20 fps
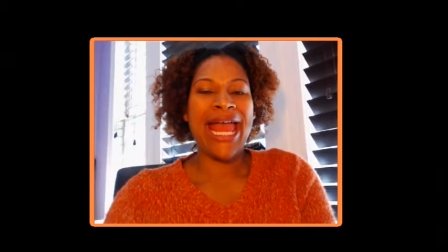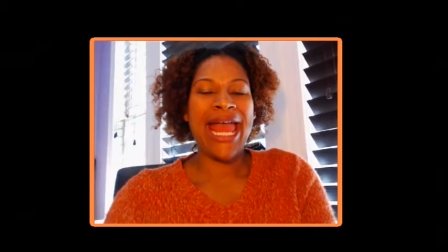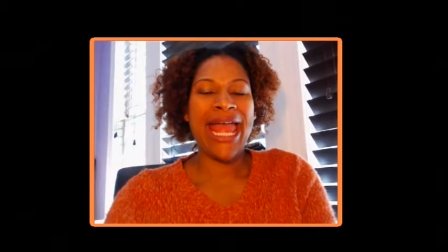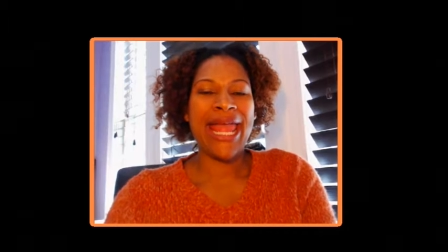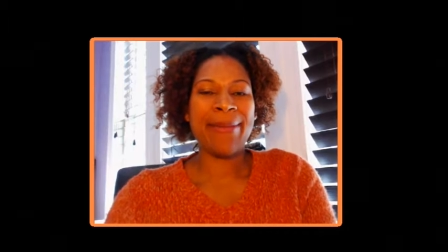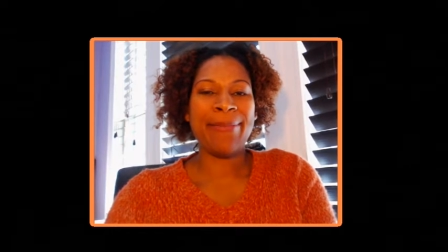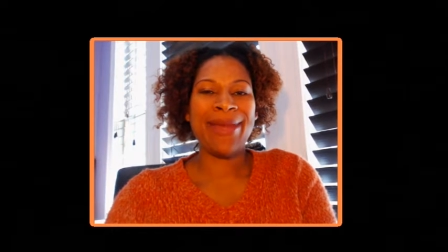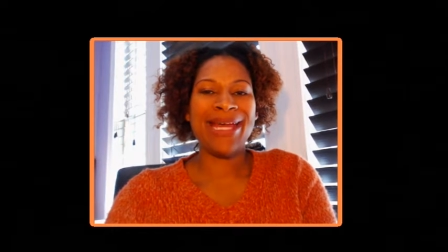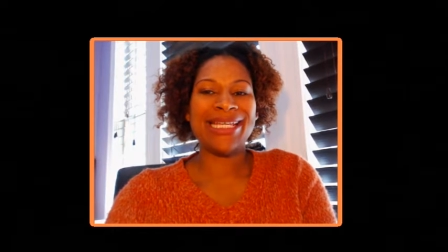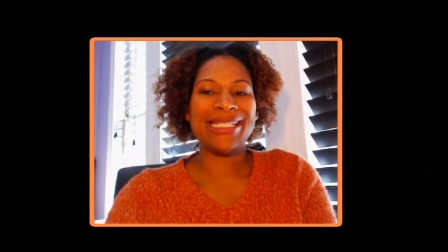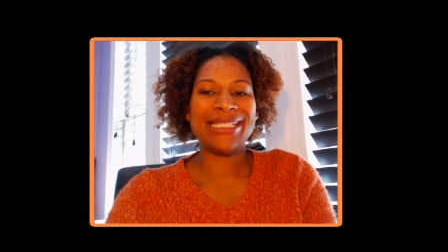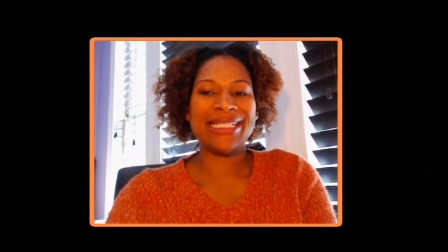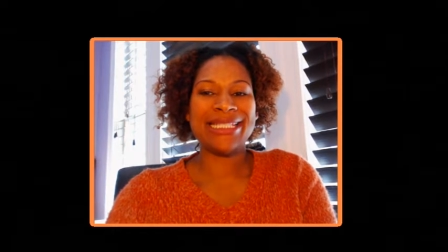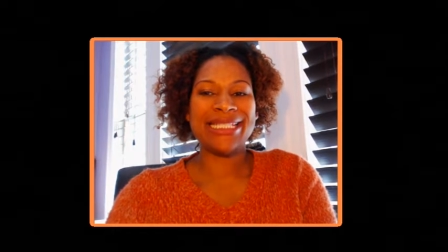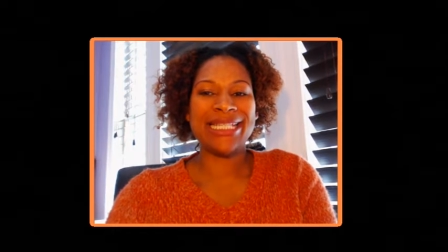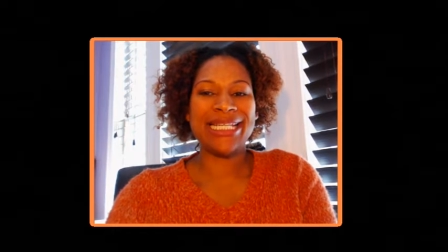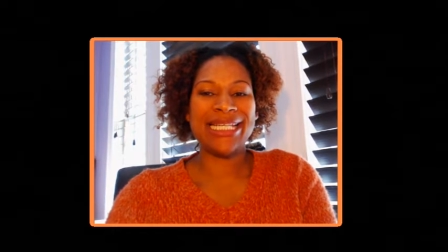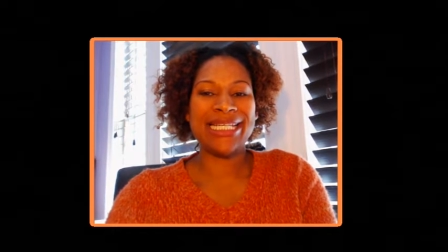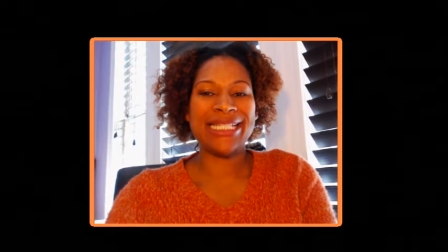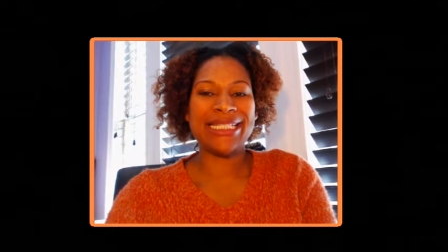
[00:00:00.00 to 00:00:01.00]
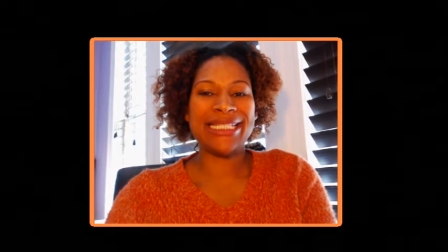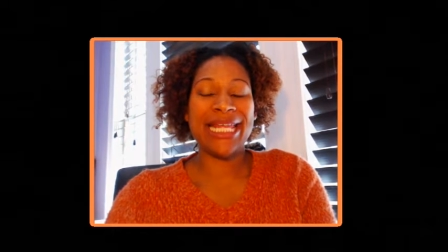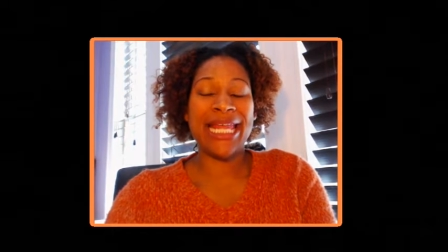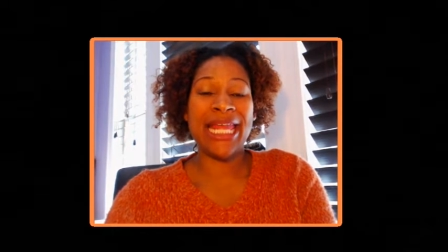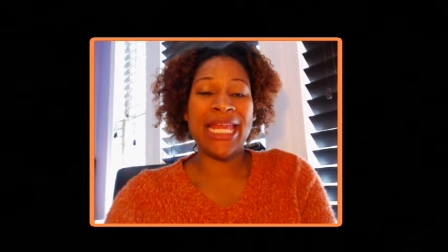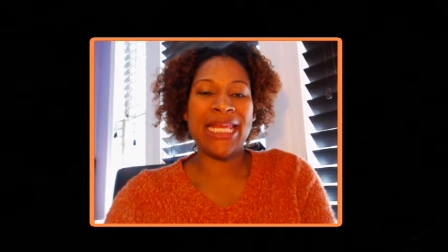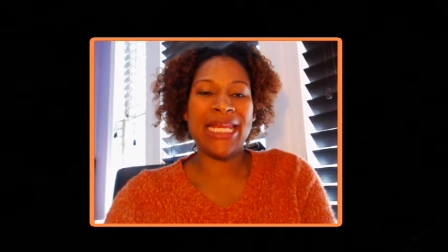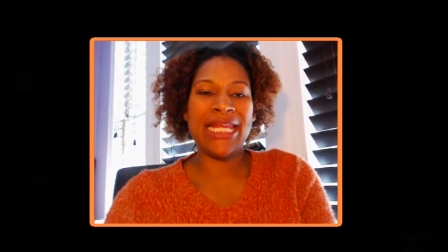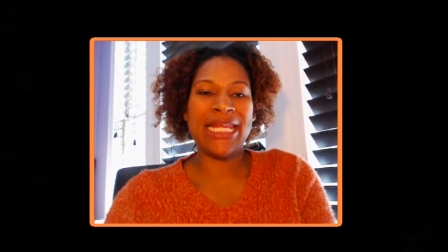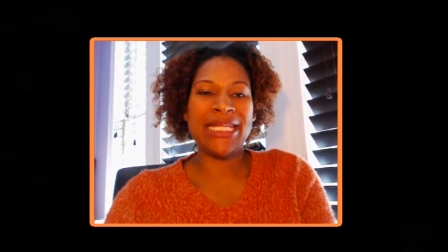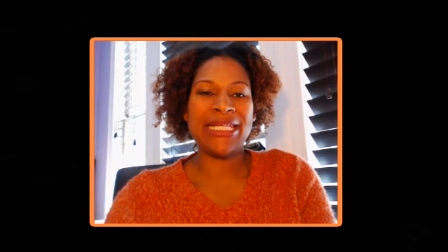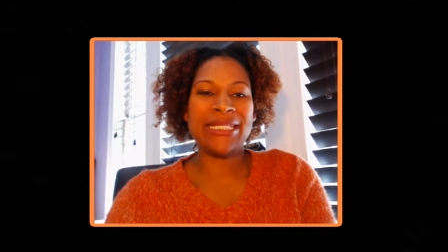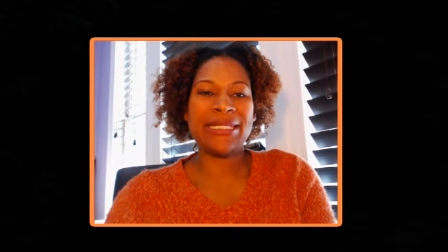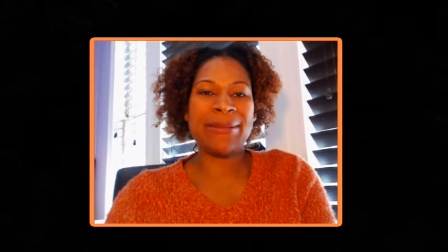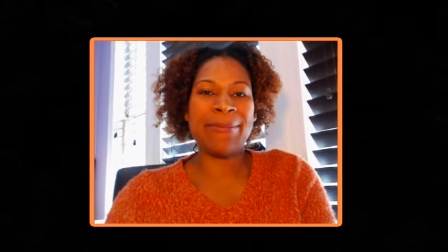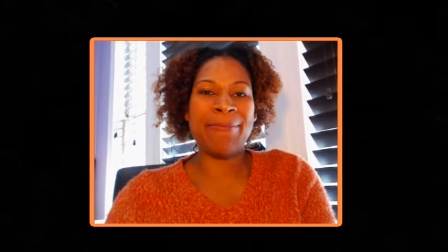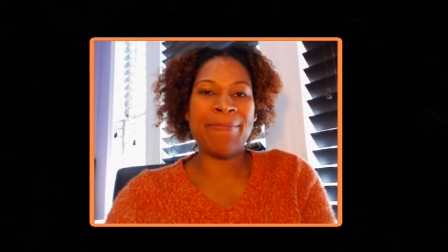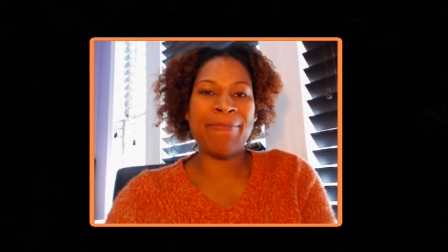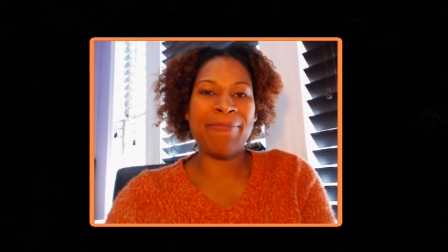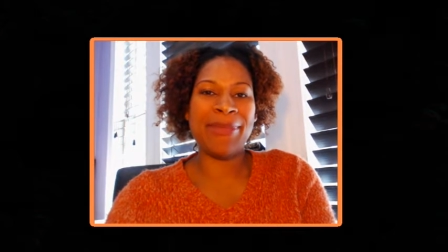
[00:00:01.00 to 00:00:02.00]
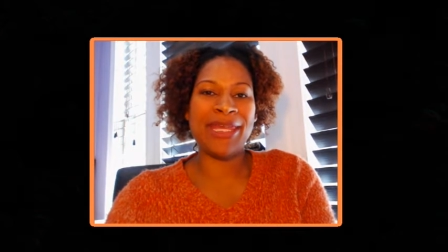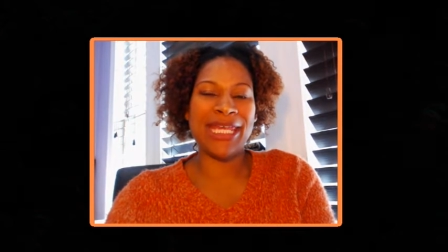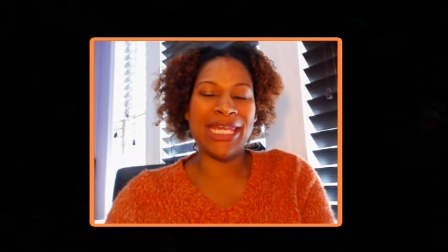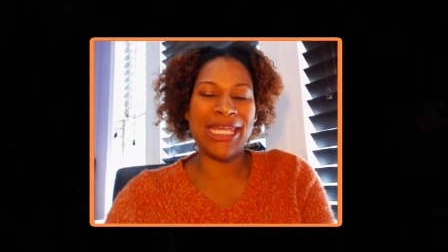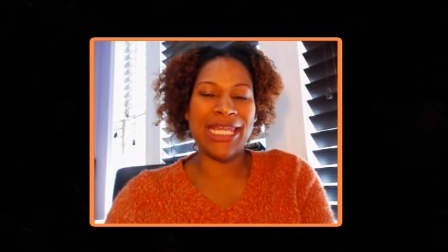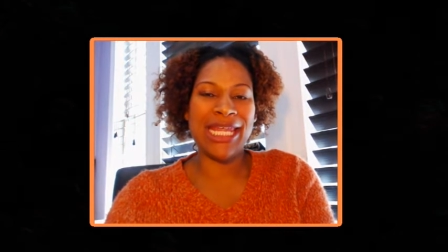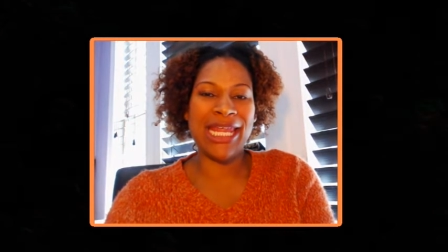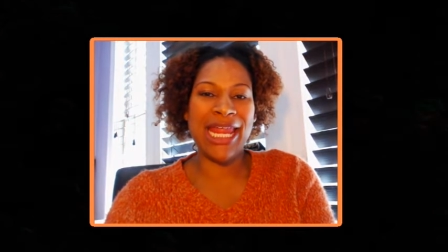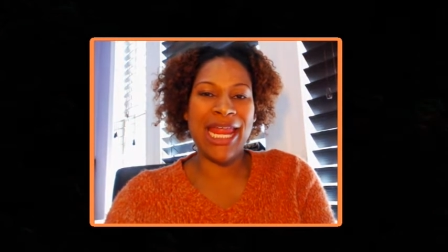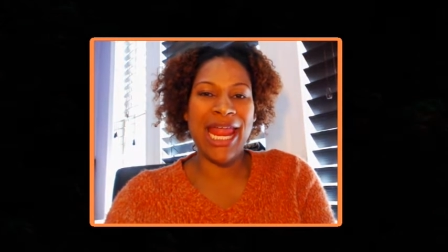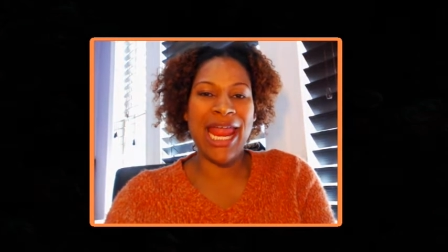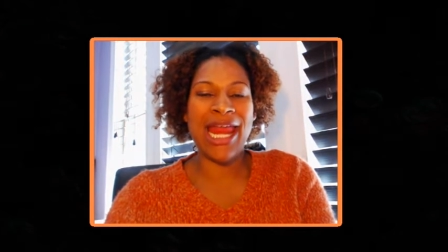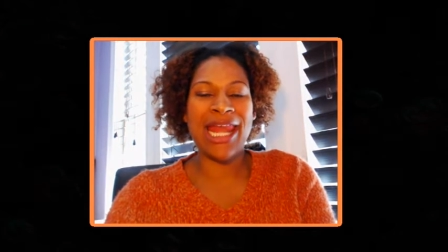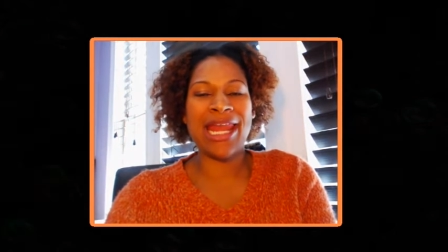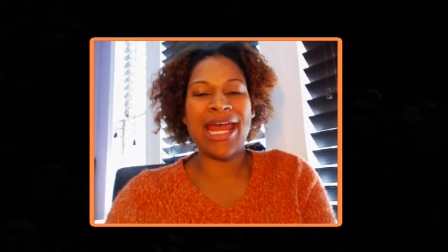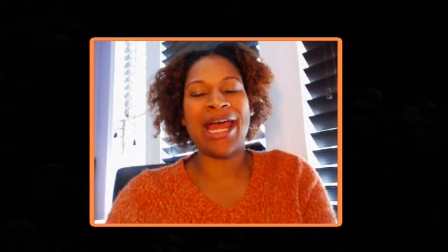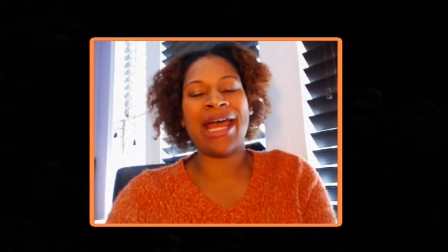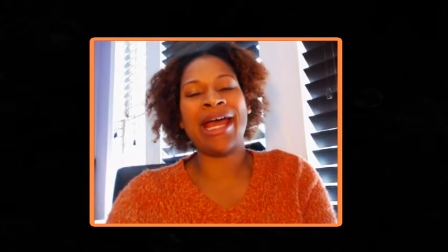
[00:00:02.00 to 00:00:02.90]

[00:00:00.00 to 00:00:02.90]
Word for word: Hey besties, it is me and